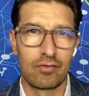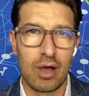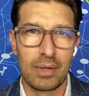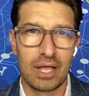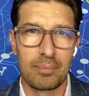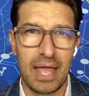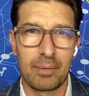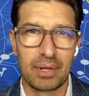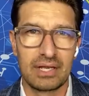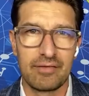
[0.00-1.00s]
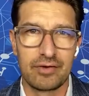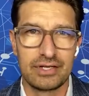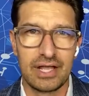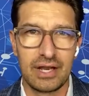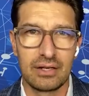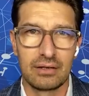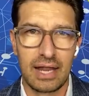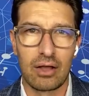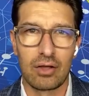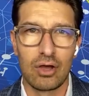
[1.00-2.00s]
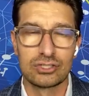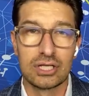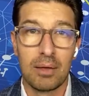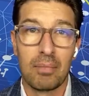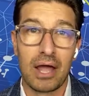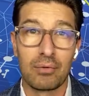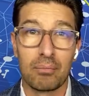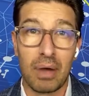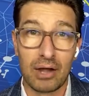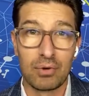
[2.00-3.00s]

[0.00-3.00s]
of robbing a bank but never did it now goes, my my